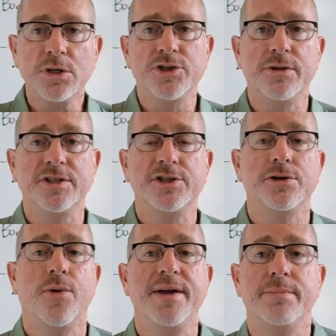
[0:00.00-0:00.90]
So this is a
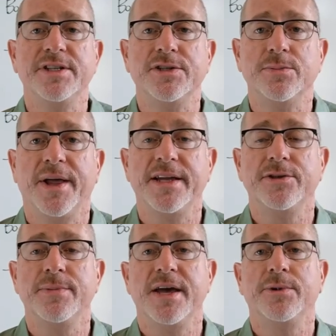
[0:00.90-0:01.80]
great business plan
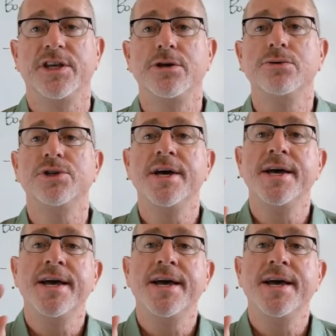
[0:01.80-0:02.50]
to be able to use.